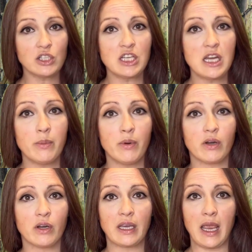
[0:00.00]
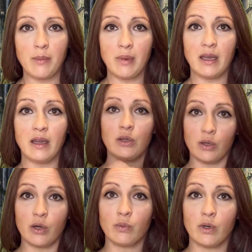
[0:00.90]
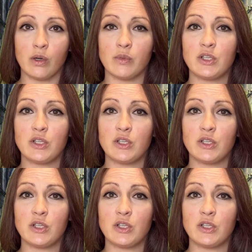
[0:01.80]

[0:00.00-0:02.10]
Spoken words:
Schneeberger came into her room,